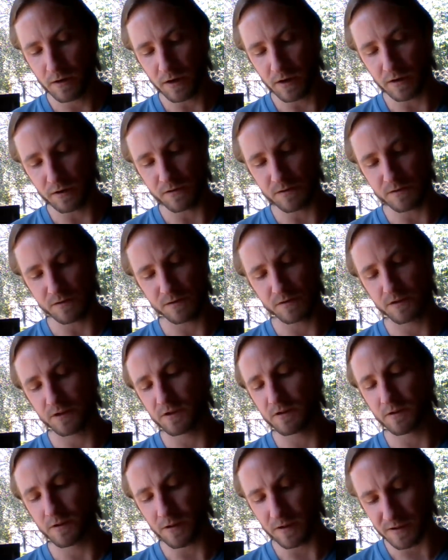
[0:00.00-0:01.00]
and
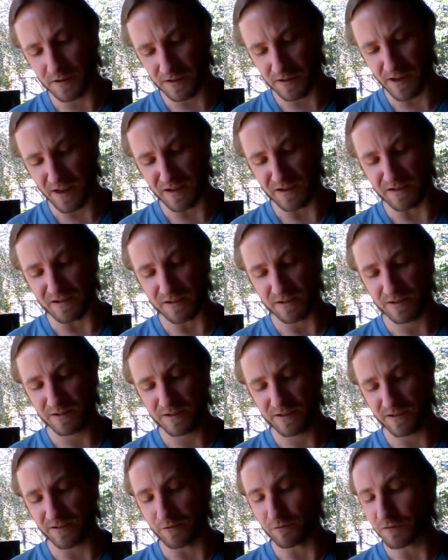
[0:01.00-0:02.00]
to ascend
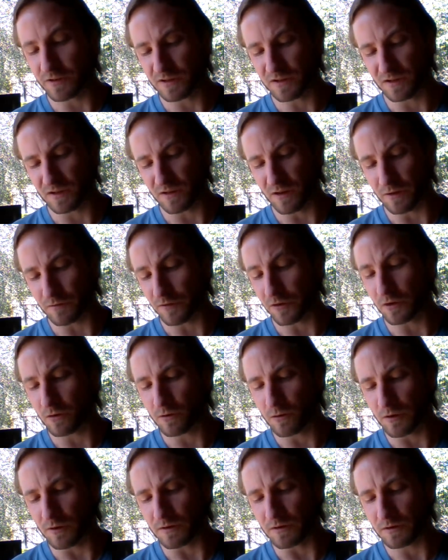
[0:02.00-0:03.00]
to the vision of the
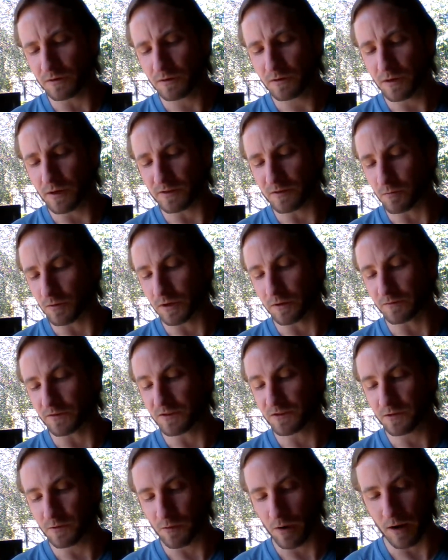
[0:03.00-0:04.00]
good as we have
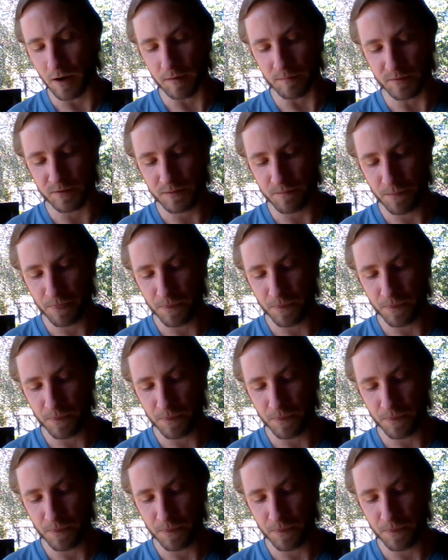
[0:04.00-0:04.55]
described.